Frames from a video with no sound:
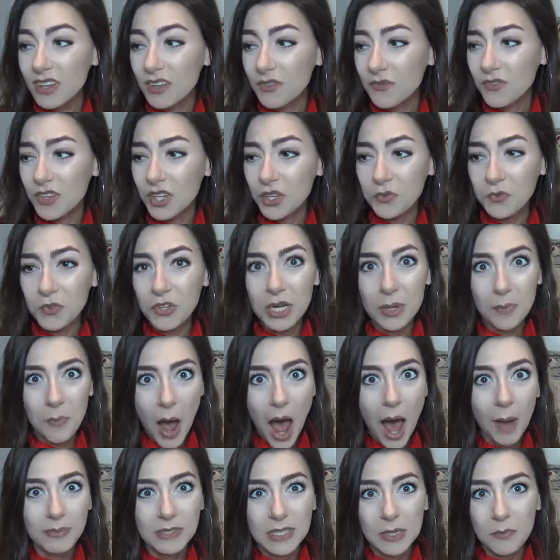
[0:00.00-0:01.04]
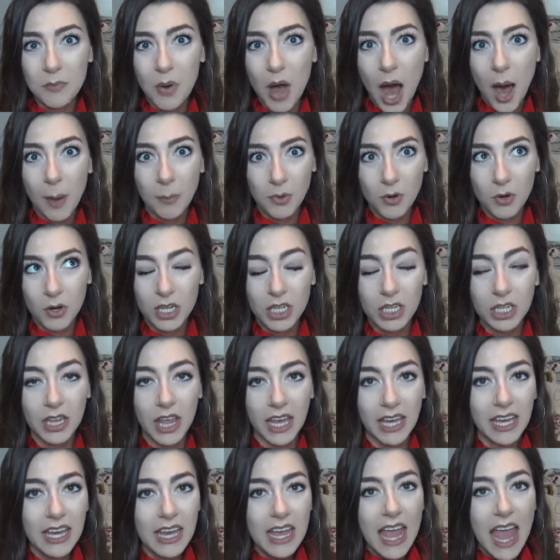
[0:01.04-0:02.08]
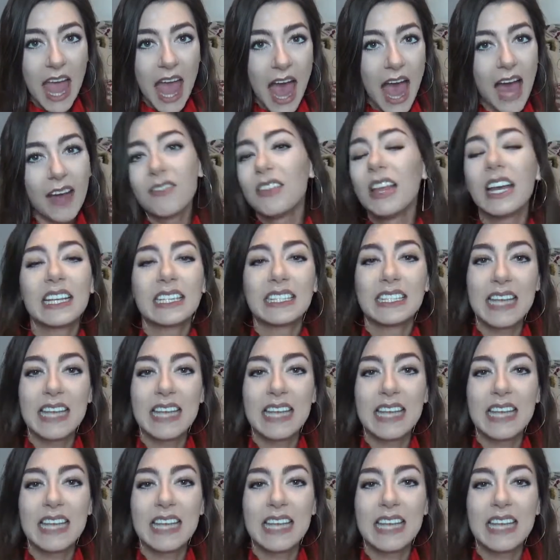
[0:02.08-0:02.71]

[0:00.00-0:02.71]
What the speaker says: Feel free to pop some popcorn. You have